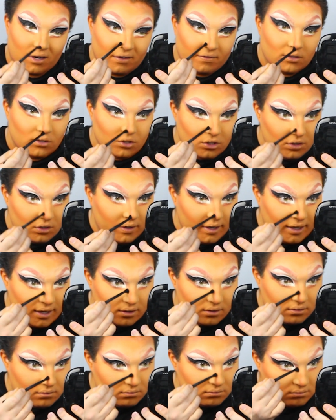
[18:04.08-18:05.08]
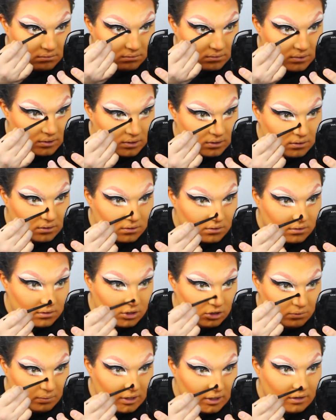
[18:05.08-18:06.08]
don't even do it.
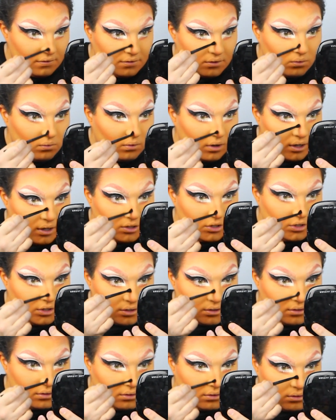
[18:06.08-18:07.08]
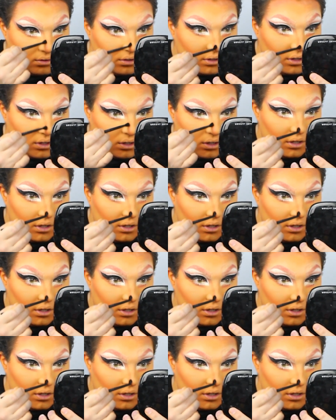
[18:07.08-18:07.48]
Sue me if you want to.